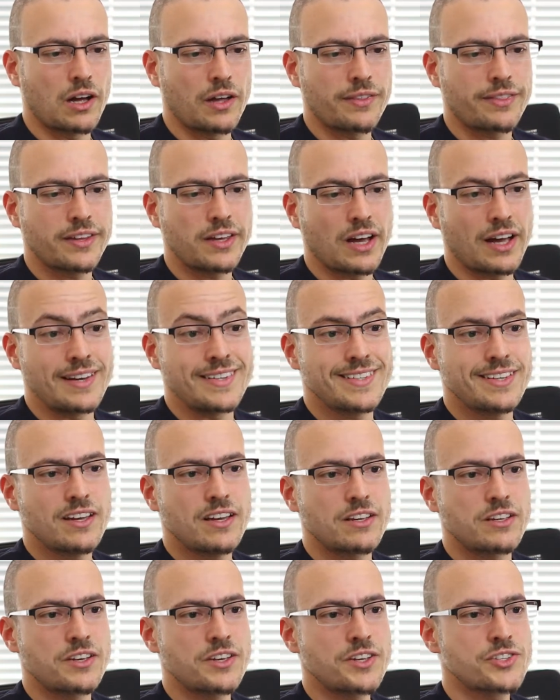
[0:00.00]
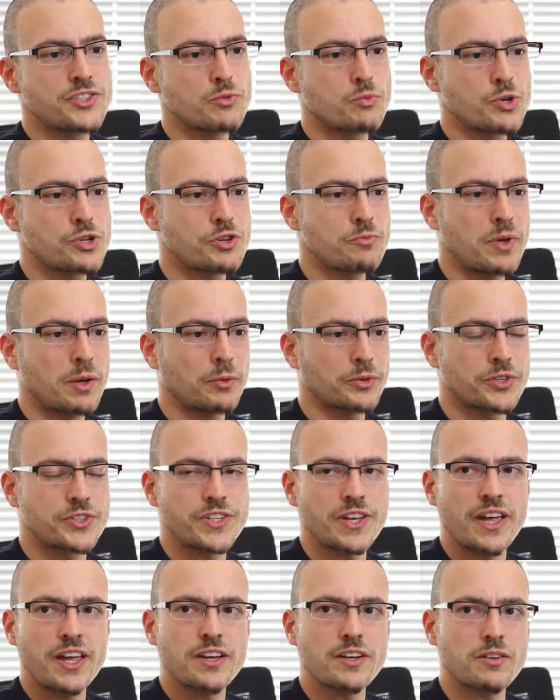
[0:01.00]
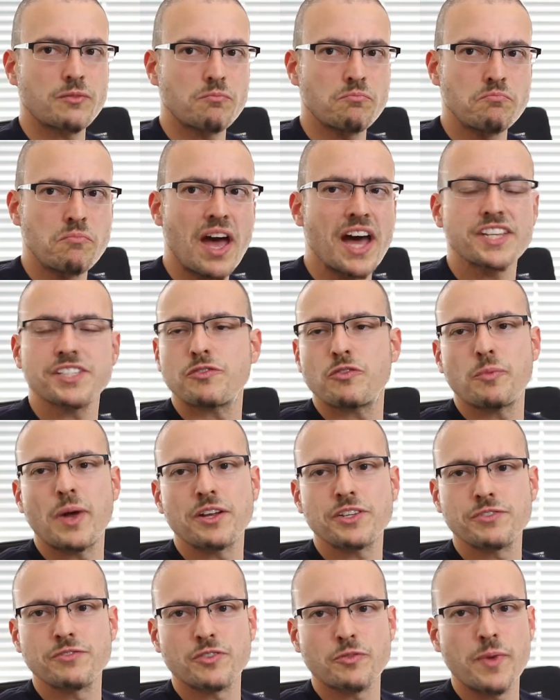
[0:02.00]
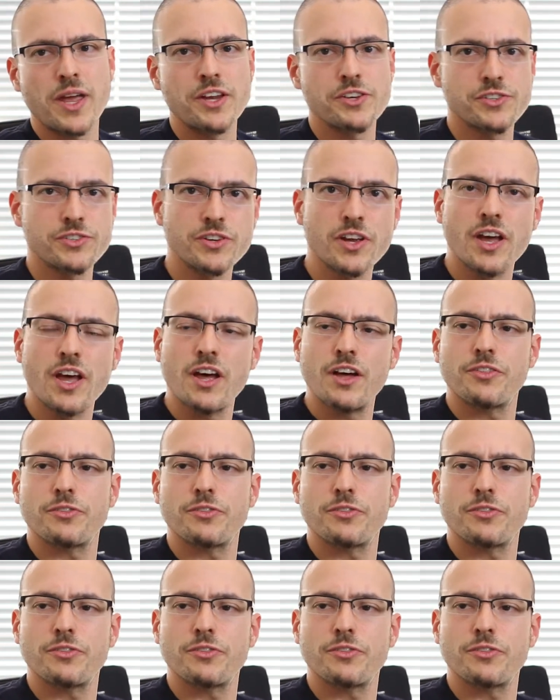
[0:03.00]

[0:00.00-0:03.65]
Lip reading: the idea is we should be able to take massive amounts of information,